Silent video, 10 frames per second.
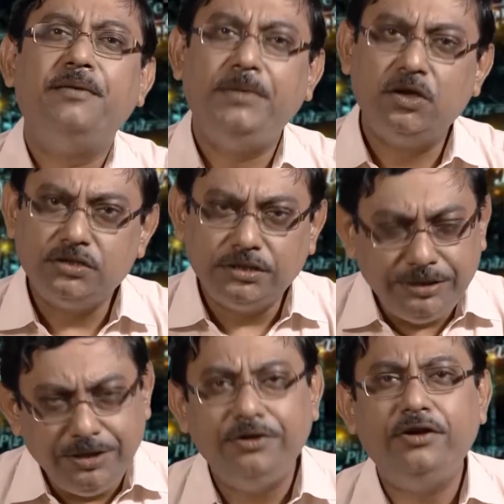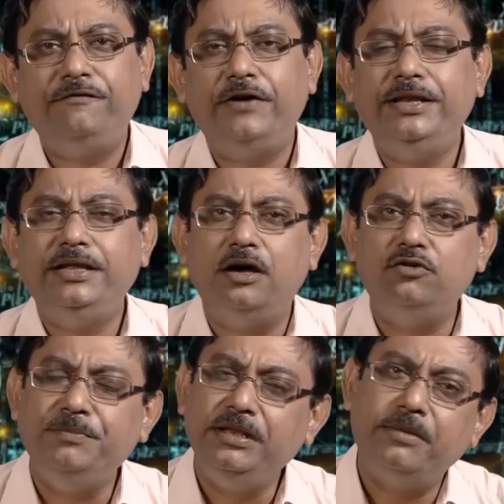because the theory of finding
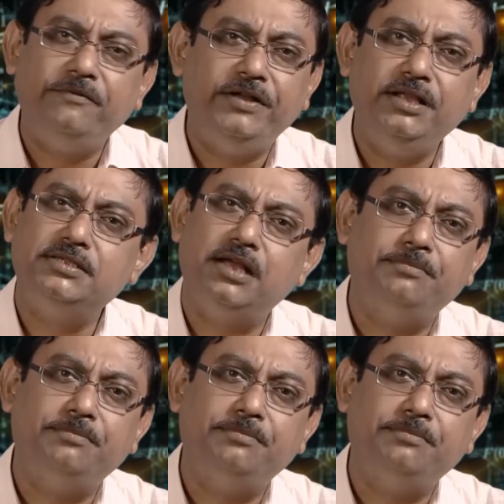out minimum variance